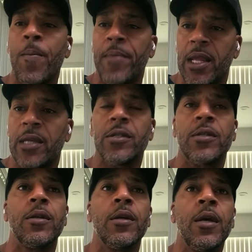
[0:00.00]
4
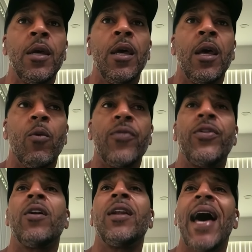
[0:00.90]
minutes,
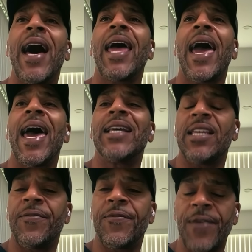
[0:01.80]
where they're not
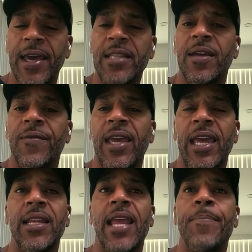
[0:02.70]
as effective
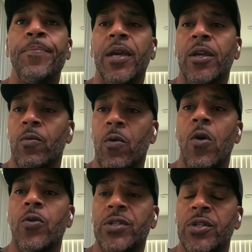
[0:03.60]
in that
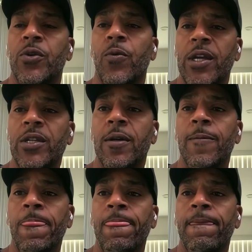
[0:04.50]
pick-and-roll situation?
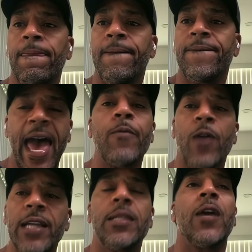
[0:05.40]
That
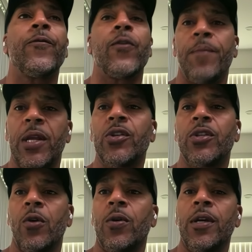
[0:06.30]
right there for
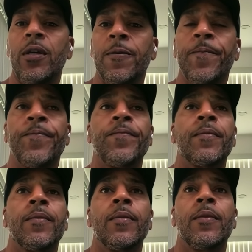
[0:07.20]
Minnesota
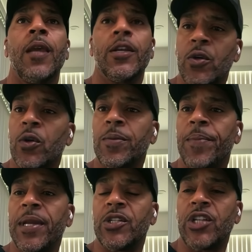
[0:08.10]
is going
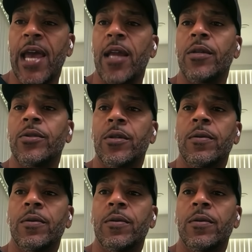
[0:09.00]
to be the challenge.